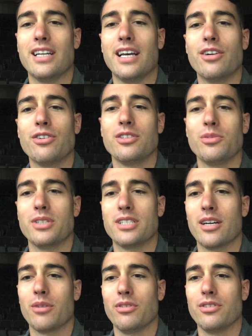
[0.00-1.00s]
in energy
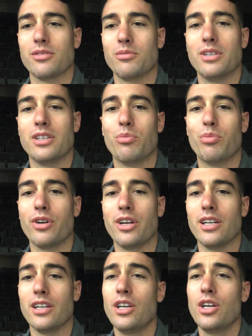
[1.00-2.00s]
metabolism in the
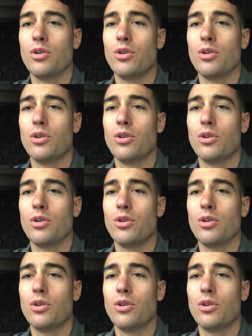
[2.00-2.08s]
brain,